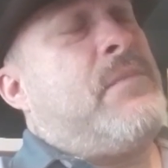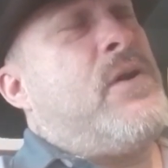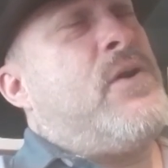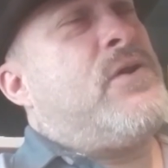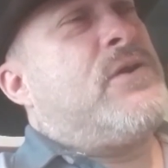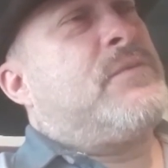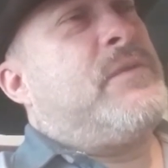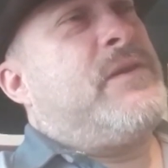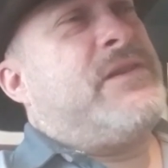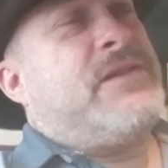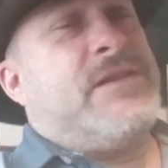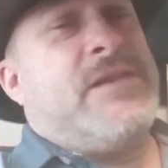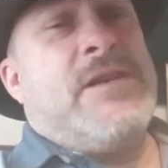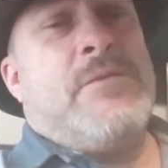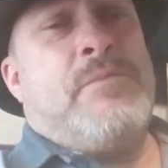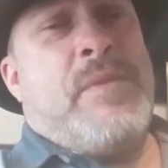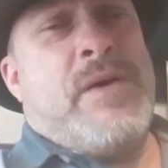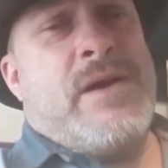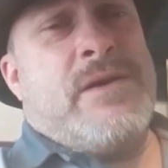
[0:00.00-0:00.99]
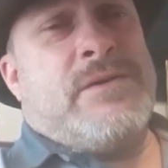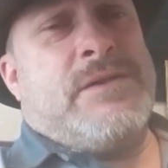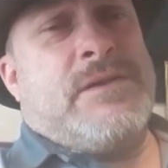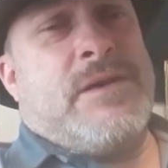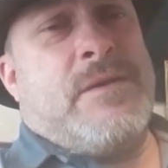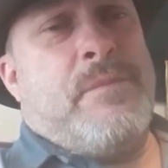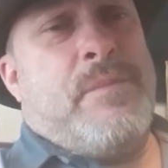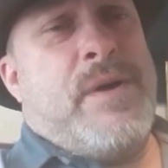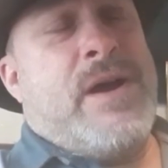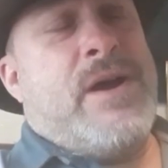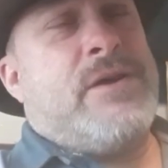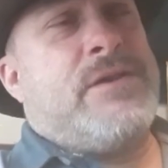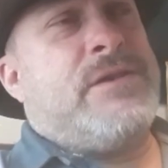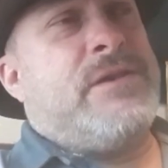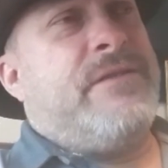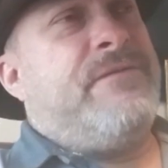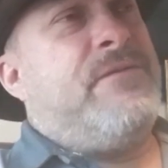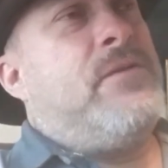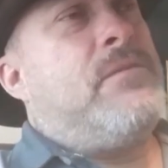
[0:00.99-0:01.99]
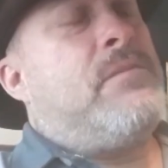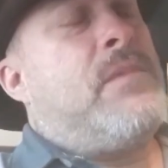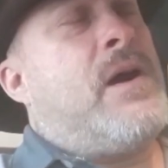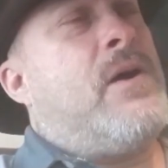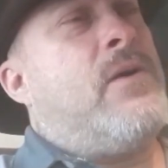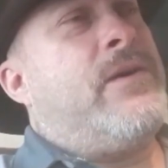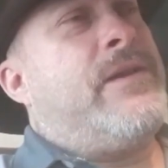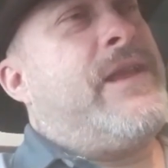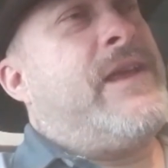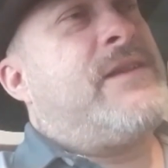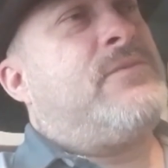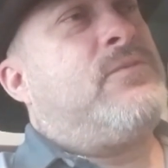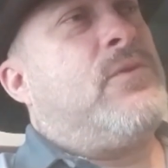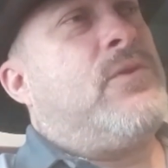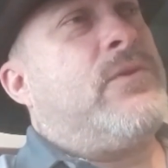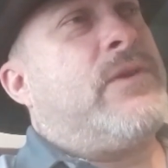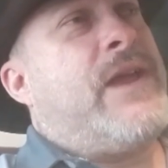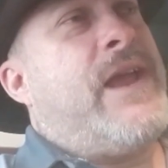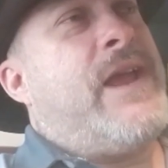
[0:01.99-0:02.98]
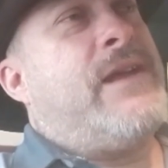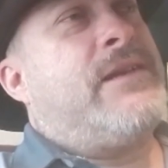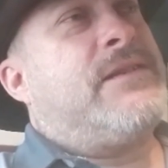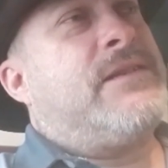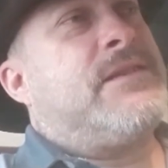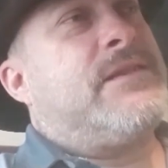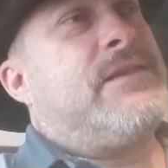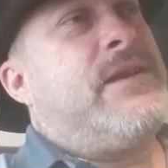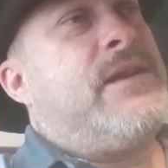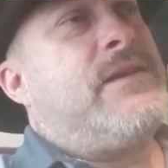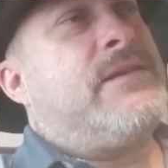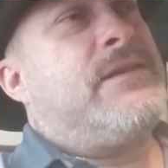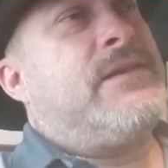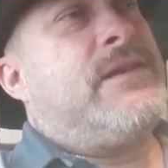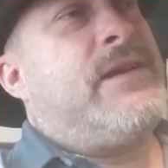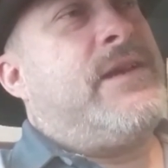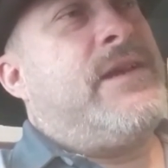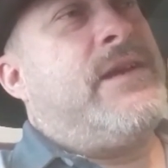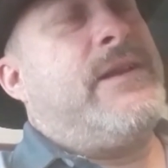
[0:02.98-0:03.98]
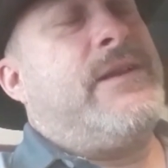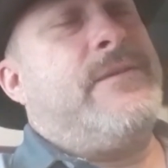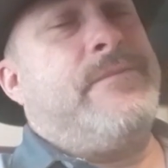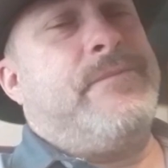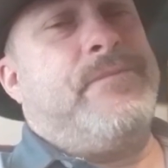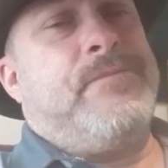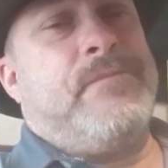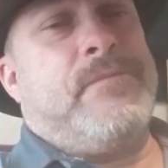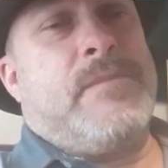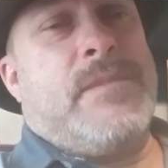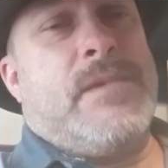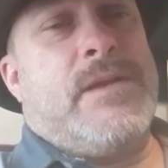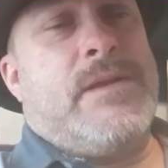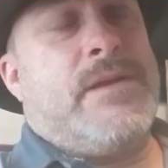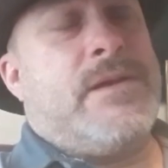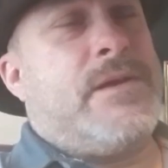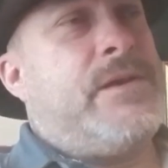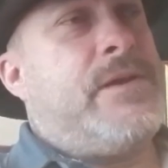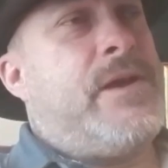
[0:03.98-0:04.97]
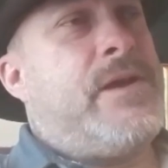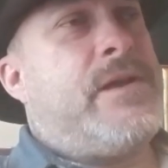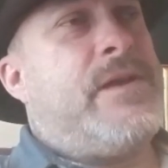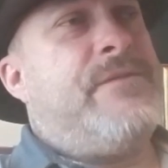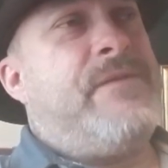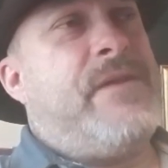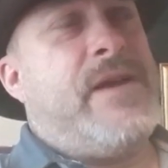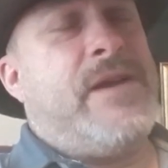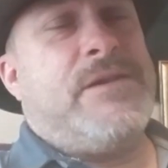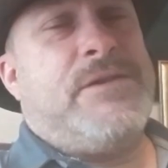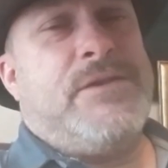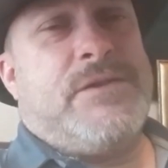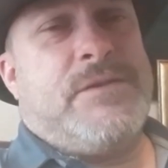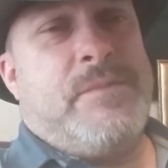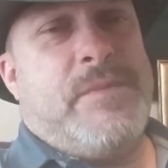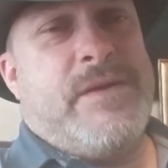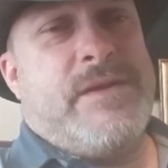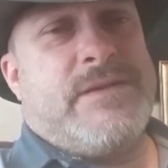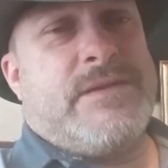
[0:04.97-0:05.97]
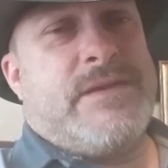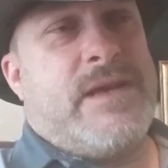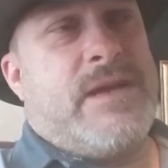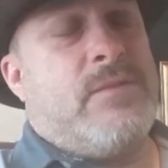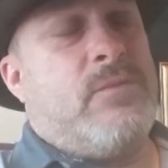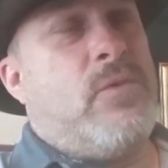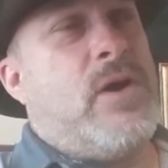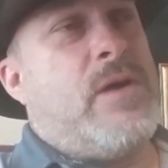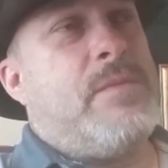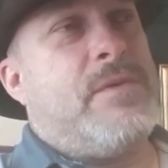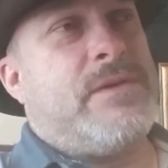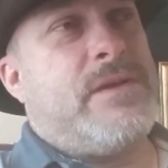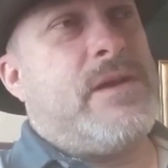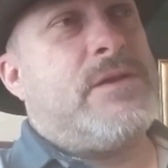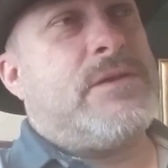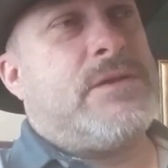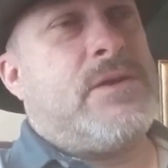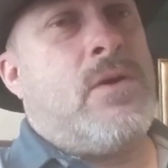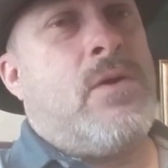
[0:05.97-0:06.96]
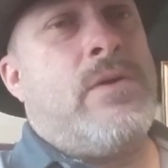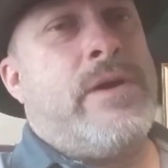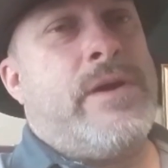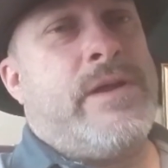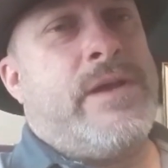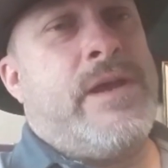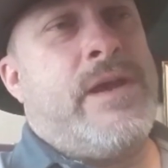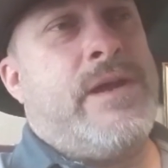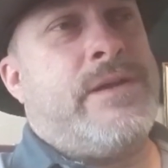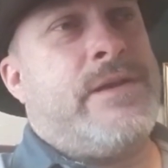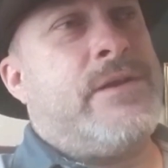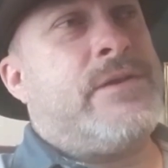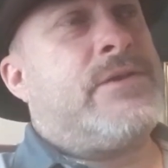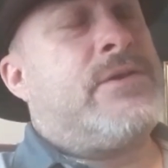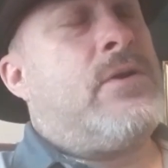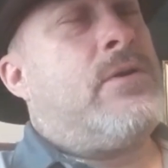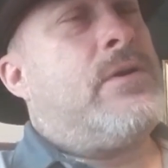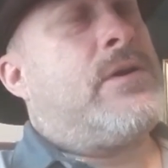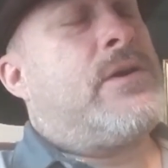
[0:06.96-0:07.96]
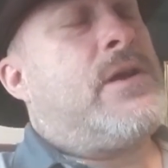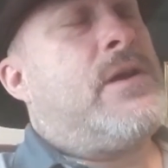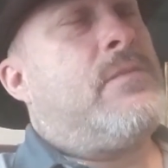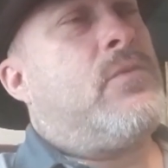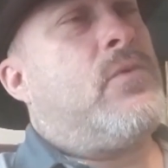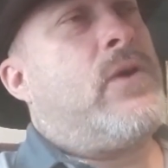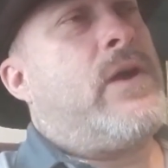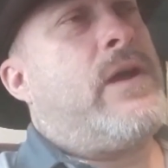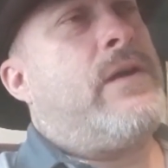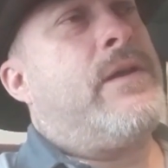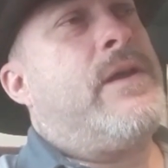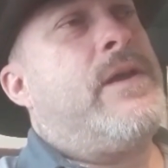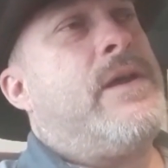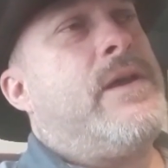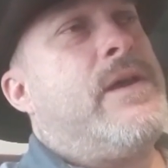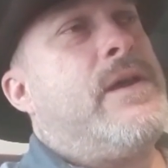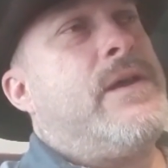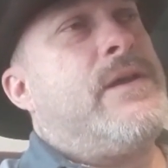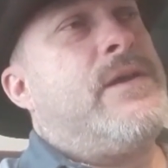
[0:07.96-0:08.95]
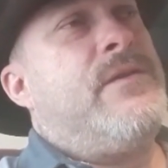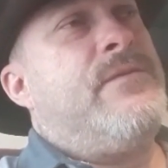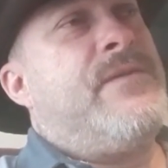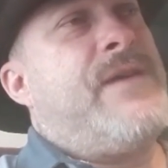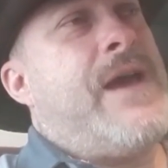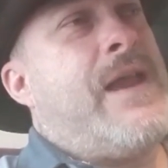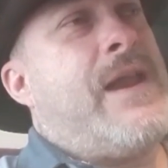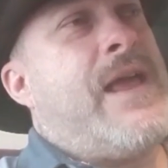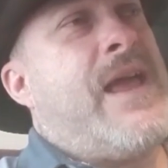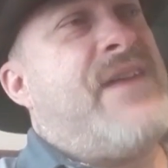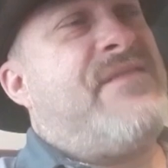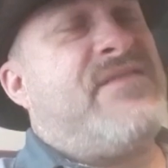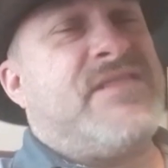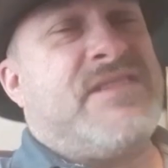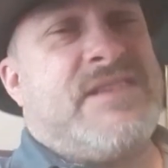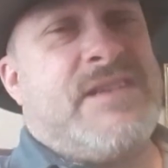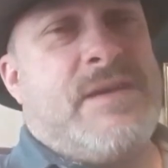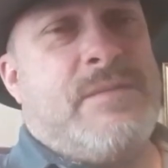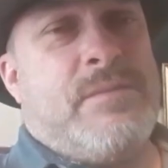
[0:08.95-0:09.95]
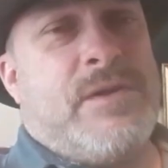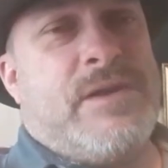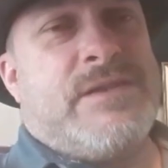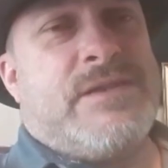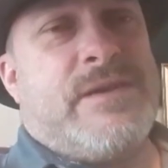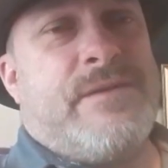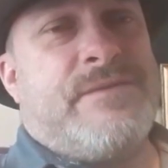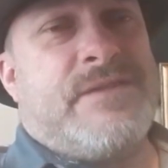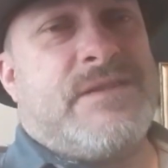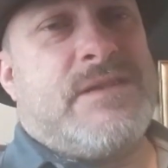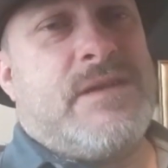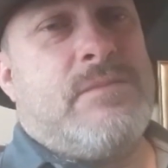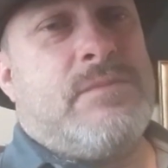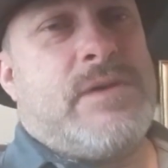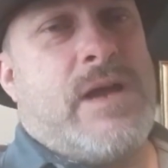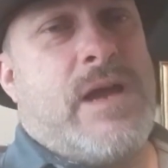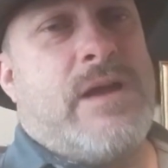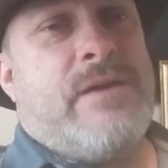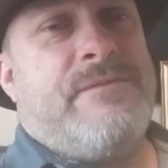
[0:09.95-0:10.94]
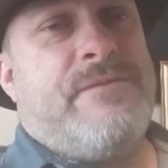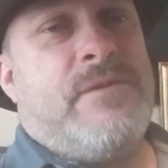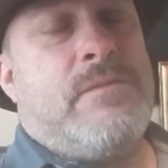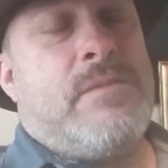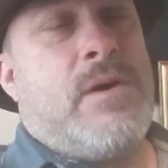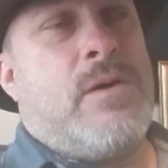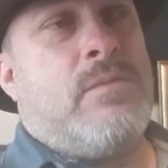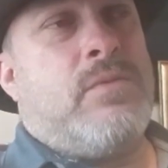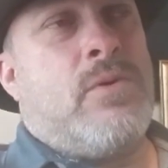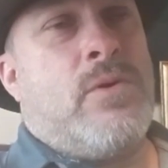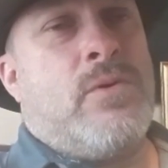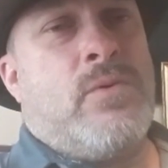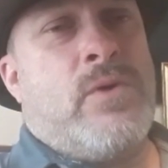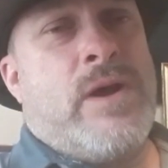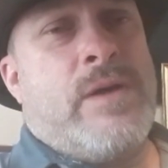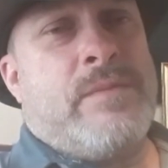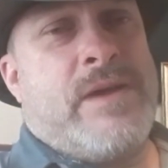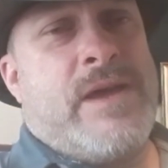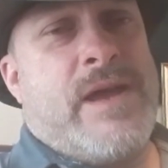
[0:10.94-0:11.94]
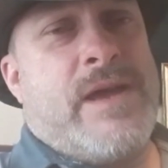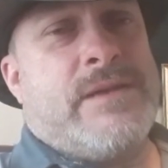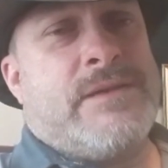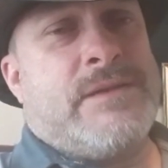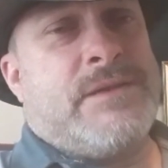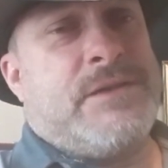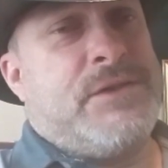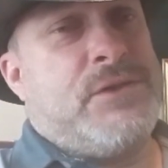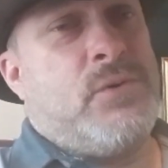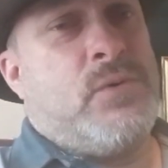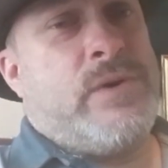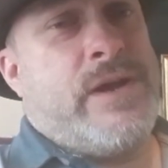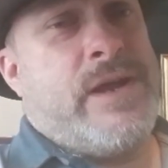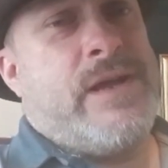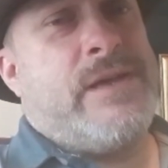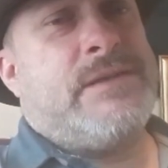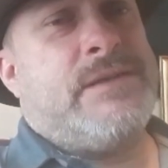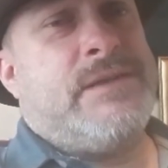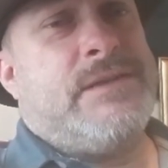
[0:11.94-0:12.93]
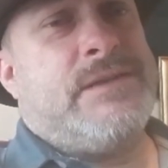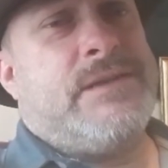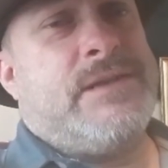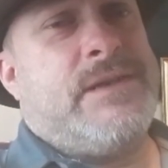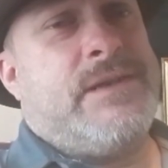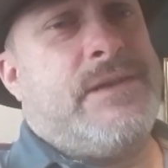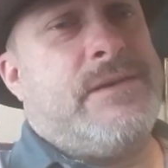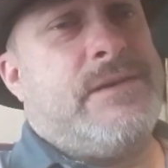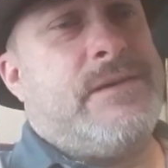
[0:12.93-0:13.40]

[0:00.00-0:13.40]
most, but it still pales in comparison to football, and that's where Kansas doesn't get it. The Kentucky fans used to be the same way, but they're starting to get it. They're starting to come around. You've got to have a semblance of some kind of football program, Kansas, to join the SEC,